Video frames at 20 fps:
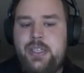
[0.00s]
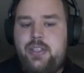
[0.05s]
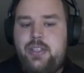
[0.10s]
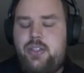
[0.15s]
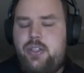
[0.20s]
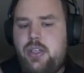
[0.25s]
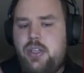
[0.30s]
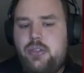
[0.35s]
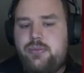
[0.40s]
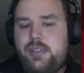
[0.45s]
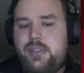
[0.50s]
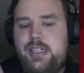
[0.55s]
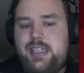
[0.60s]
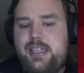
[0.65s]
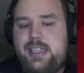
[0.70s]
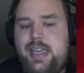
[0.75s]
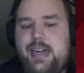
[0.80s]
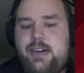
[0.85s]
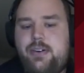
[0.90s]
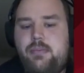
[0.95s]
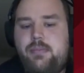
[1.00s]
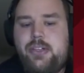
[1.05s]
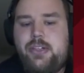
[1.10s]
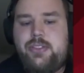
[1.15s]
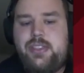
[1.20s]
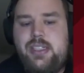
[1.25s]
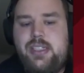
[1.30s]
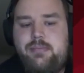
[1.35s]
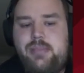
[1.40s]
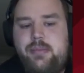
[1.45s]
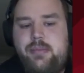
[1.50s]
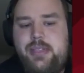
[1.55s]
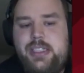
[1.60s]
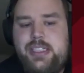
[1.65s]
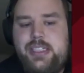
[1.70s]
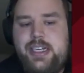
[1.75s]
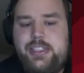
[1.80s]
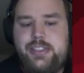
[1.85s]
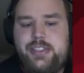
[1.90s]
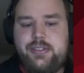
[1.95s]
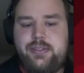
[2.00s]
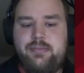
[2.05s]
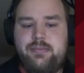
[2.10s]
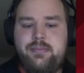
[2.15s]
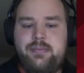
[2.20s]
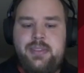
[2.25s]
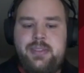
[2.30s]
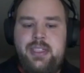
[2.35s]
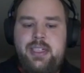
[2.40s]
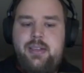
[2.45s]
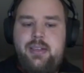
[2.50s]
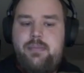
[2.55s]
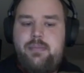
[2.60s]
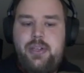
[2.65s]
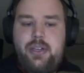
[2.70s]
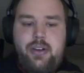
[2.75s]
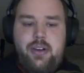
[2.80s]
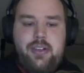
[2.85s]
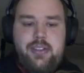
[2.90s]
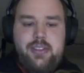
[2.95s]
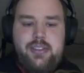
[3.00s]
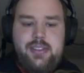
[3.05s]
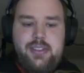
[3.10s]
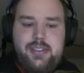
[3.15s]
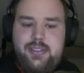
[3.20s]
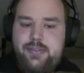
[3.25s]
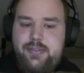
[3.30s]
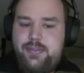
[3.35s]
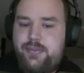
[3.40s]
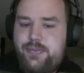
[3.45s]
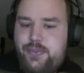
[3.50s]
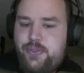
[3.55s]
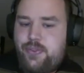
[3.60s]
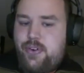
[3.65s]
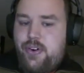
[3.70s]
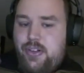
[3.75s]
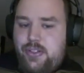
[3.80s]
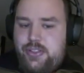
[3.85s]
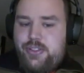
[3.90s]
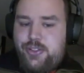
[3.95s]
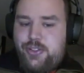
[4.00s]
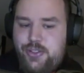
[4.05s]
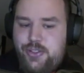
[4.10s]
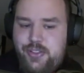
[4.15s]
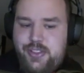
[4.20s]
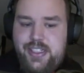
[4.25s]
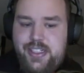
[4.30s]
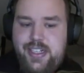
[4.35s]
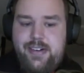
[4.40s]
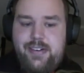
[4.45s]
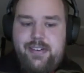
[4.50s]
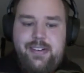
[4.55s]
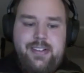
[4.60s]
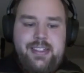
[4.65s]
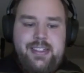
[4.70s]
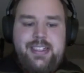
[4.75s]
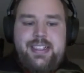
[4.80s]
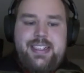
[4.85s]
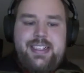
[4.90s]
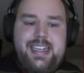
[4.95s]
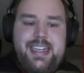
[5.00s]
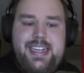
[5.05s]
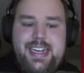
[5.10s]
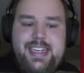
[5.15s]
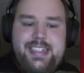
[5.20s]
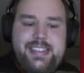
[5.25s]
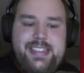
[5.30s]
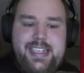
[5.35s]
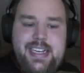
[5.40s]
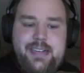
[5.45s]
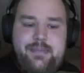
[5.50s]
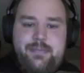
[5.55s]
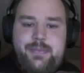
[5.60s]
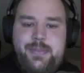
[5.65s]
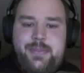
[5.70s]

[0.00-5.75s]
You don't really care about the implementation, because for all you should care, an ATM